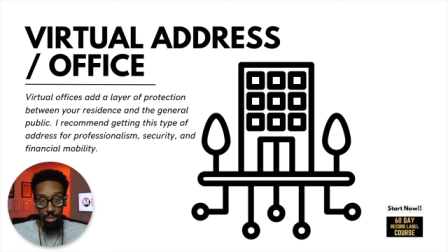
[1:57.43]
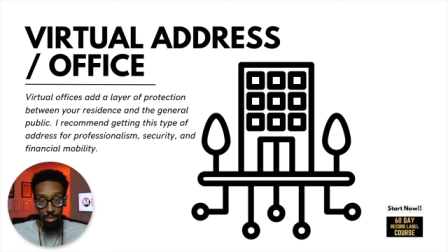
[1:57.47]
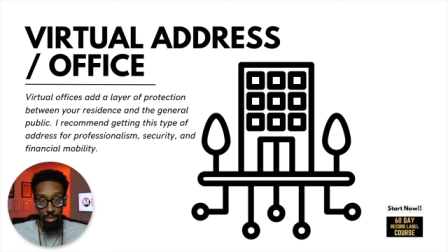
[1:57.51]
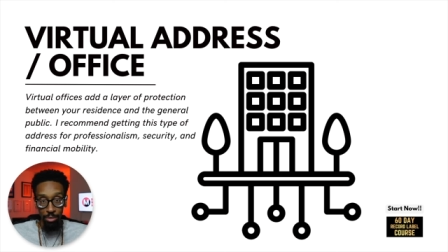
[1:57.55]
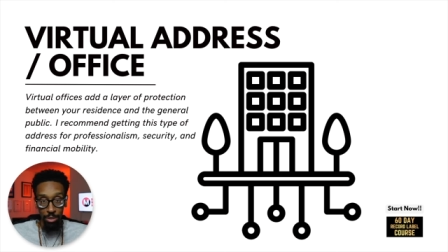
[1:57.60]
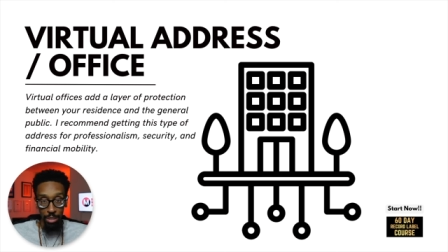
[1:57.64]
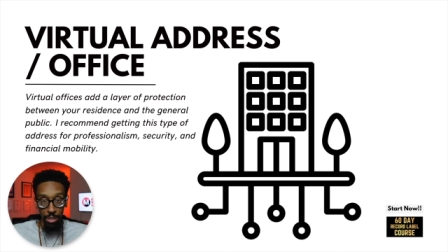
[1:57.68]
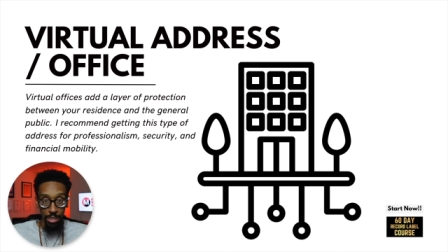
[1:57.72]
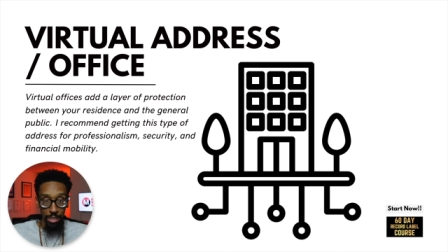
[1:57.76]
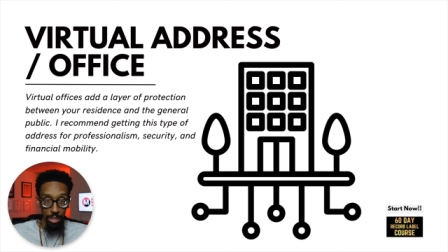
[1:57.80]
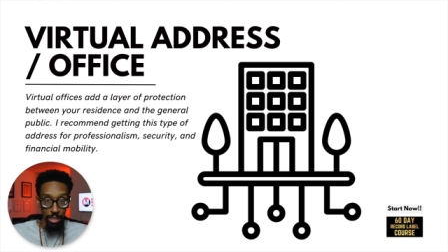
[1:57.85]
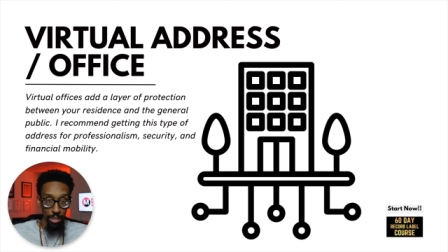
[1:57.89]
you
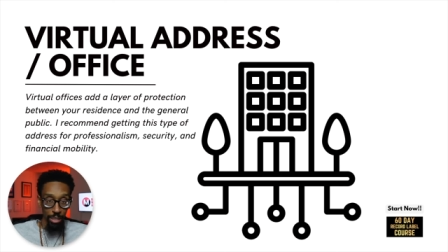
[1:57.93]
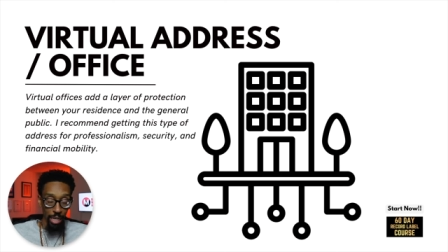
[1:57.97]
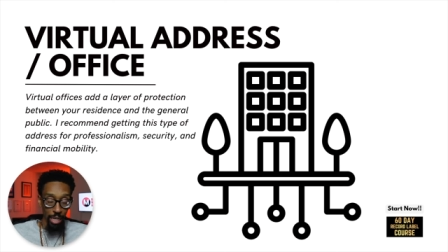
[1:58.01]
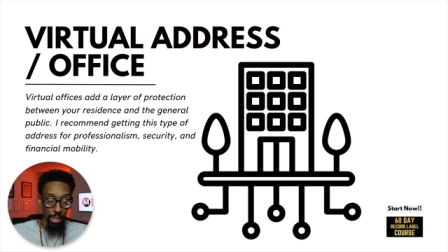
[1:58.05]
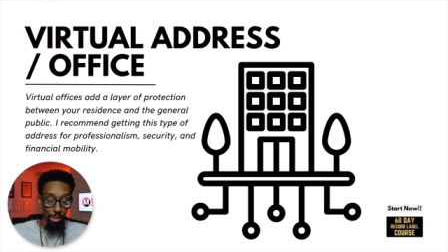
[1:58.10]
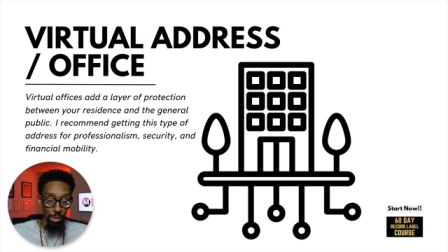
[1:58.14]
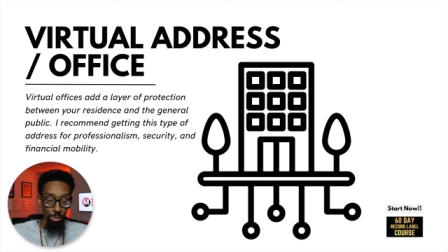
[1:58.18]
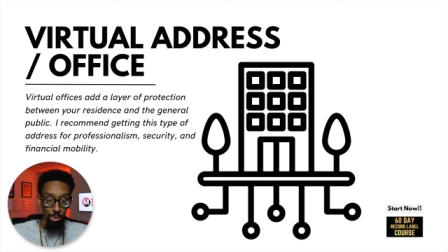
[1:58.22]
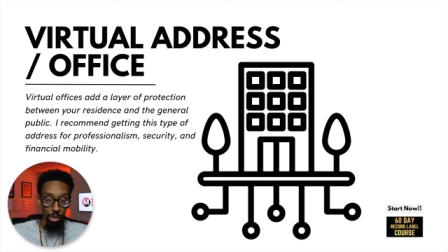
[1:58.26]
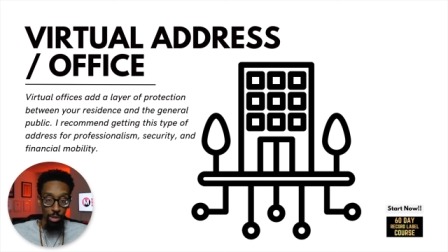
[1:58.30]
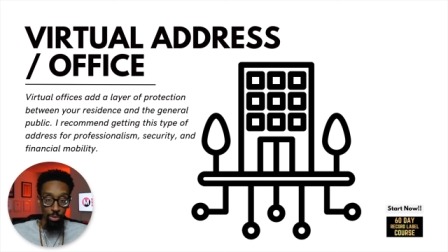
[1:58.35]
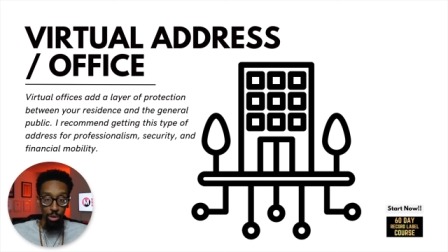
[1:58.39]
in there
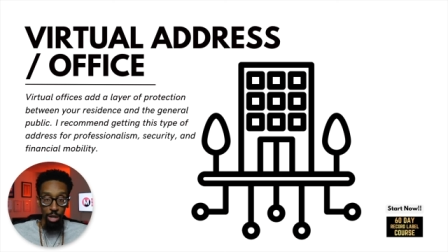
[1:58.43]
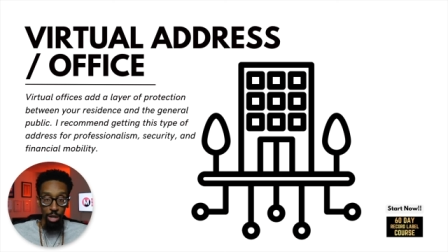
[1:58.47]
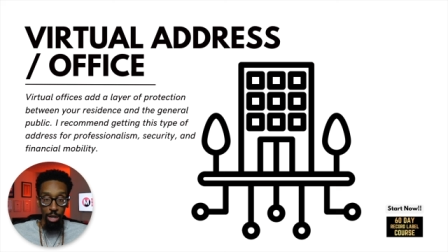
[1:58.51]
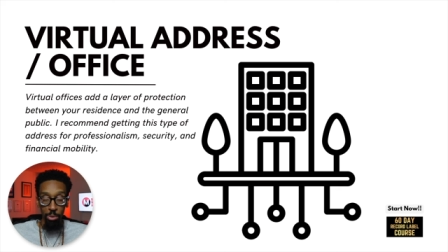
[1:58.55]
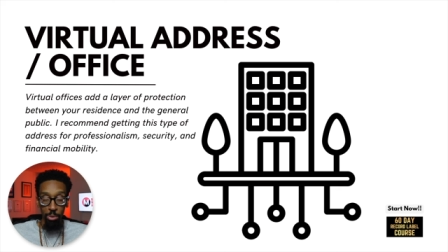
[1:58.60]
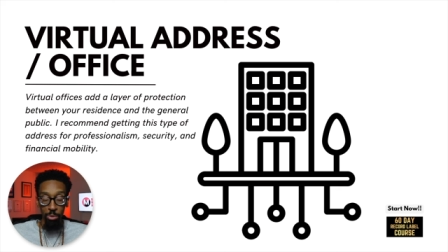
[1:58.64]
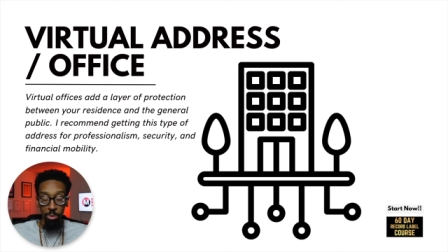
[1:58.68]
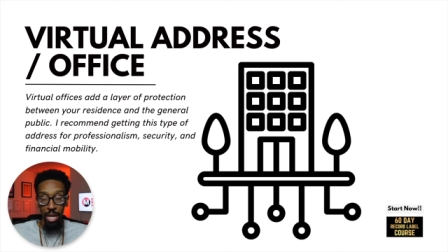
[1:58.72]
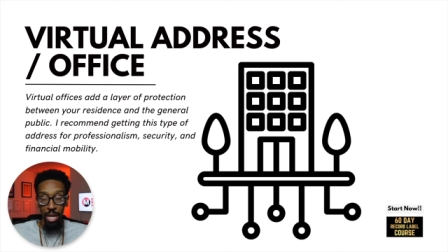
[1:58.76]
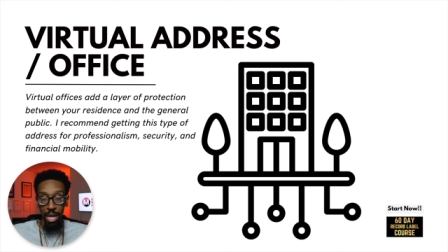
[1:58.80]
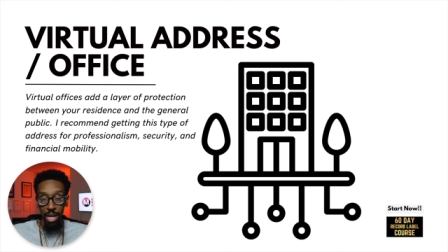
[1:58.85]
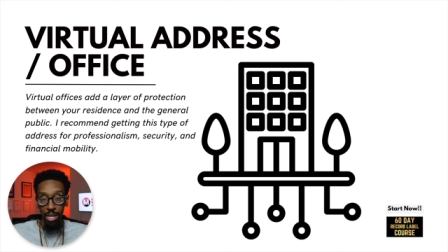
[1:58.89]
like swimwear,
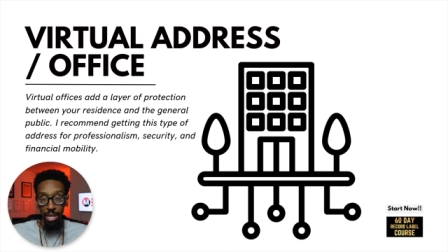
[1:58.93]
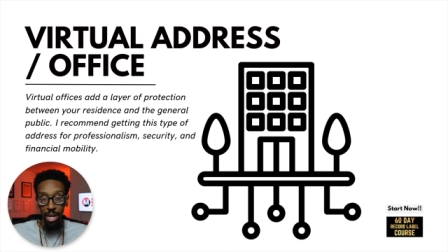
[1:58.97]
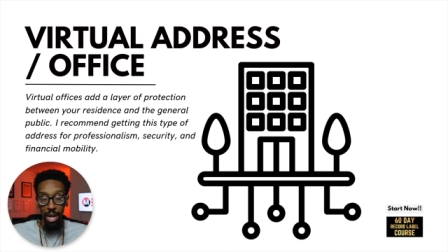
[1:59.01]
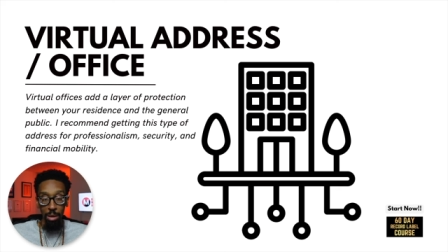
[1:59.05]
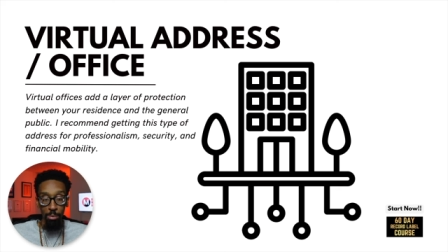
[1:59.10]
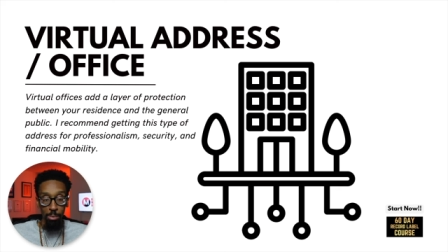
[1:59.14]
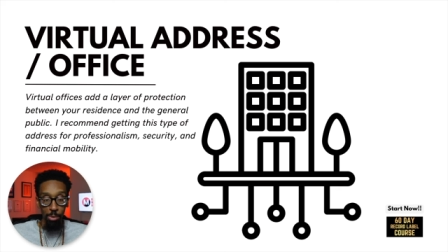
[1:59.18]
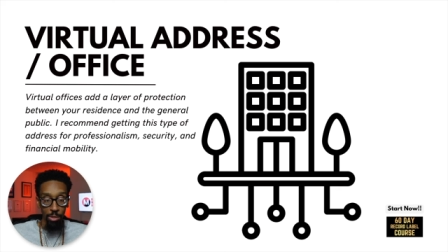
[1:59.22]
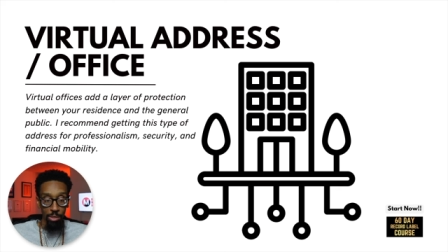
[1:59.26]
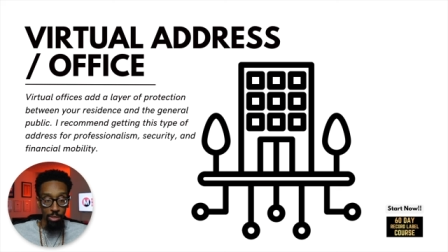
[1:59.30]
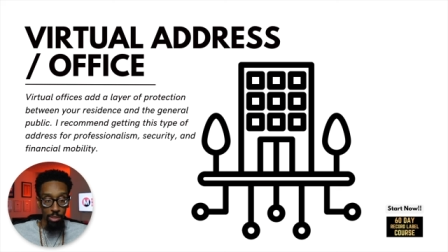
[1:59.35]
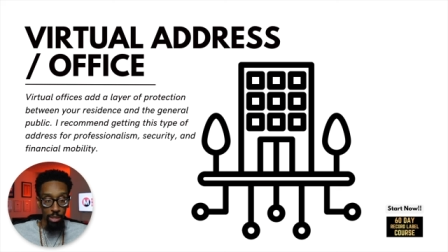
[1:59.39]
but we got a
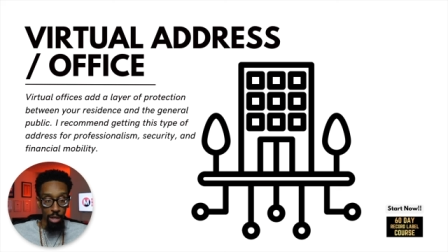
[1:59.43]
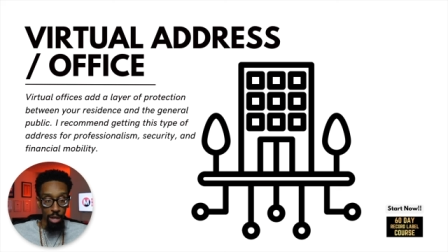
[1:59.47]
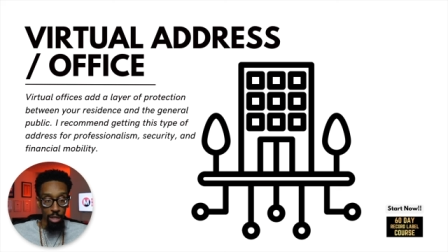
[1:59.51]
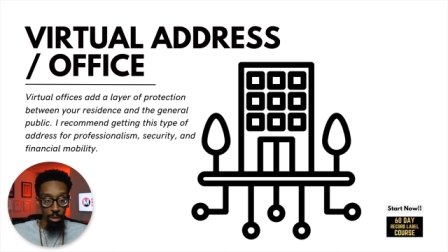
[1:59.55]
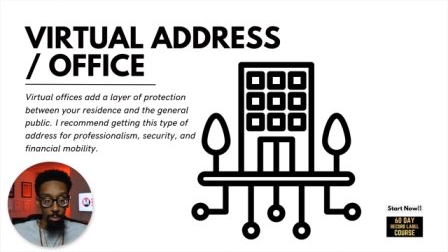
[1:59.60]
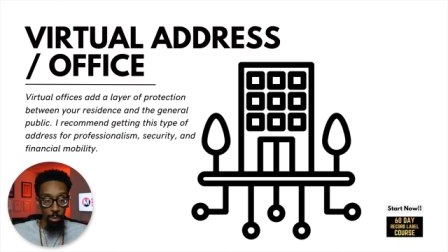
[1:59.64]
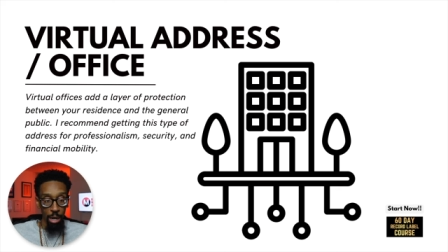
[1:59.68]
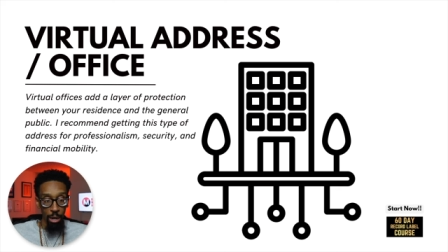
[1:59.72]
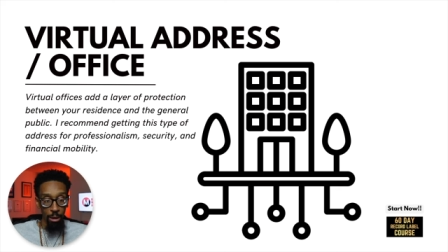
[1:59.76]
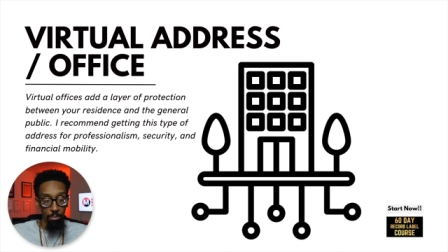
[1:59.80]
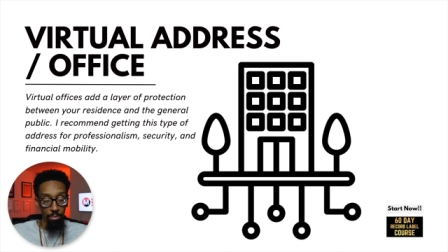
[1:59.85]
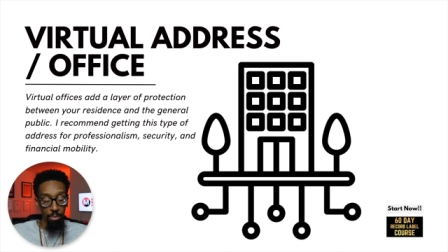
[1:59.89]
lot more to talk
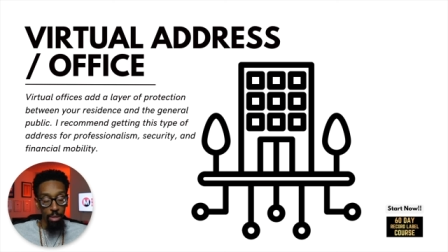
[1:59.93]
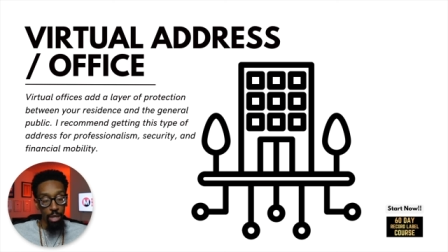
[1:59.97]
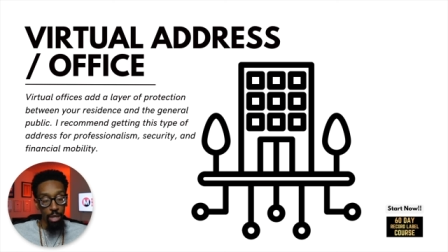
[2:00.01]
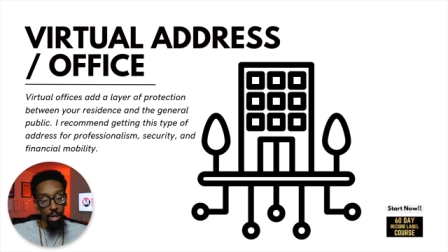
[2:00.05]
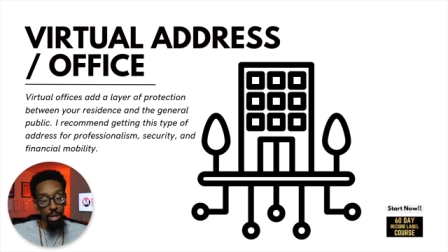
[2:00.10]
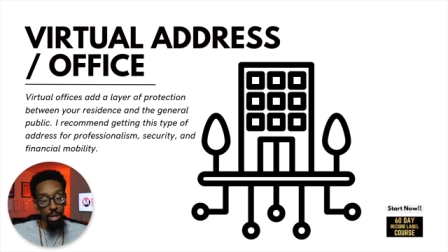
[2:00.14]
about.